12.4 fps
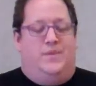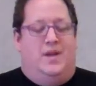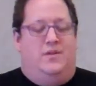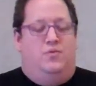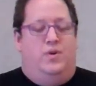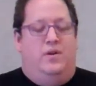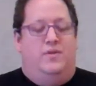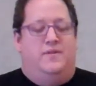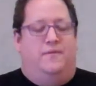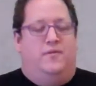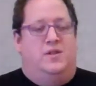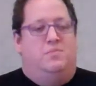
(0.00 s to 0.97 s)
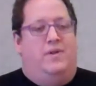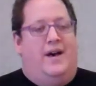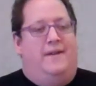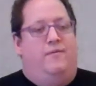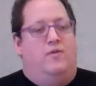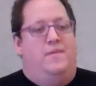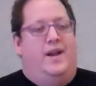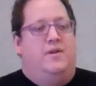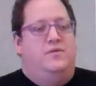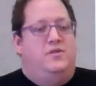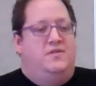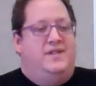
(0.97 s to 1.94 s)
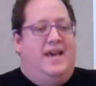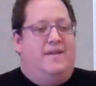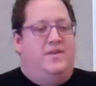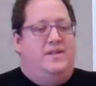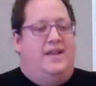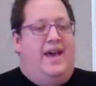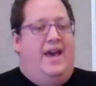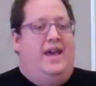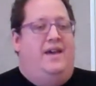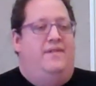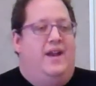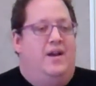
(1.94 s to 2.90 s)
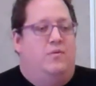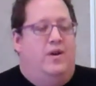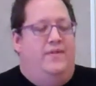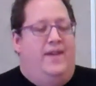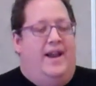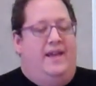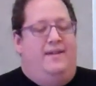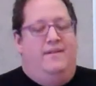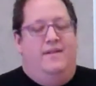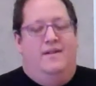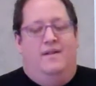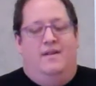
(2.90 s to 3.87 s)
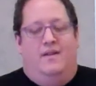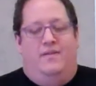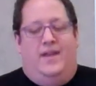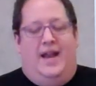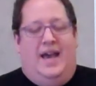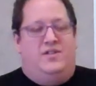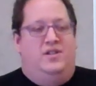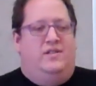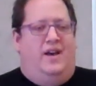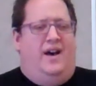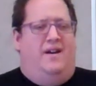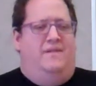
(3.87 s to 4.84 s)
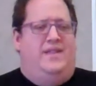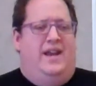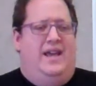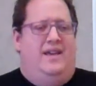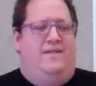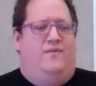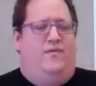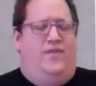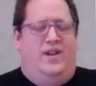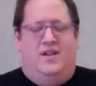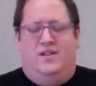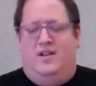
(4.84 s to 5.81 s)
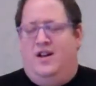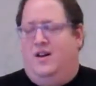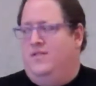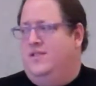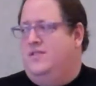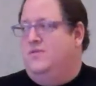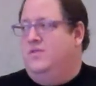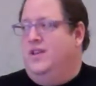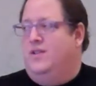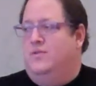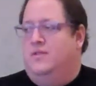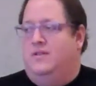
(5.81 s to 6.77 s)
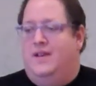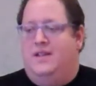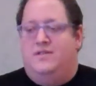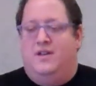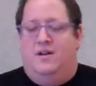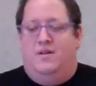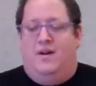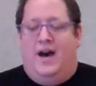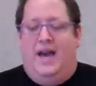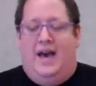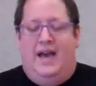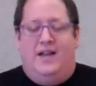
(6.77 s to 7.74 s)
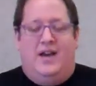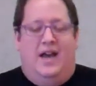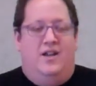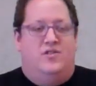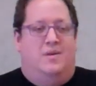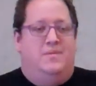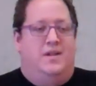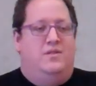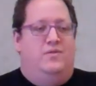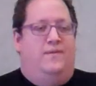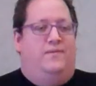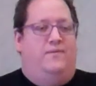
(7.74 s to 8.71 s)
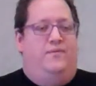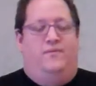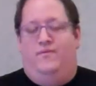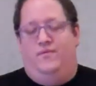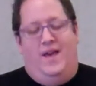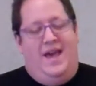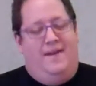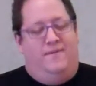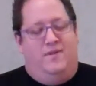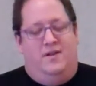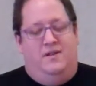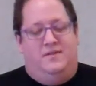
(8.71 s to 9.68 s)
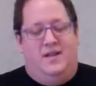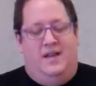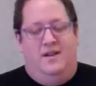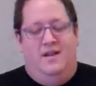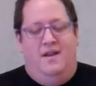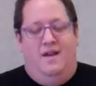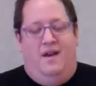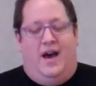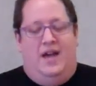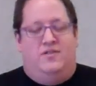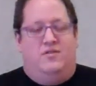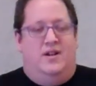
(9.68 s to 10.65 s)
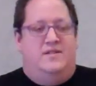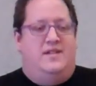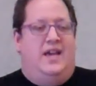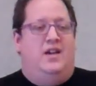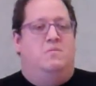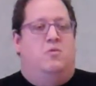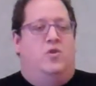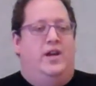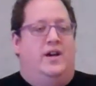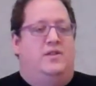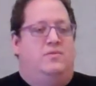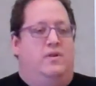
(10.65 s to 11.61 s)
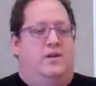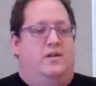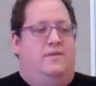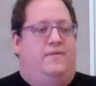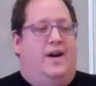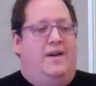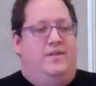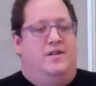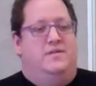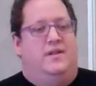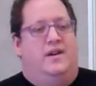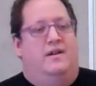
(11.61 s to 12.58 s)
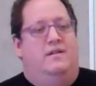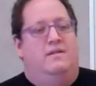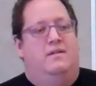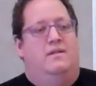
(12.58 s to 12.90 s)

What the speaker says: Twitter was the first platform that I was using every day that I actually loved, that I figured, this is really cool. And so I kind of jumped into it head first, and I started saying good morning on Twitter 5 years ago.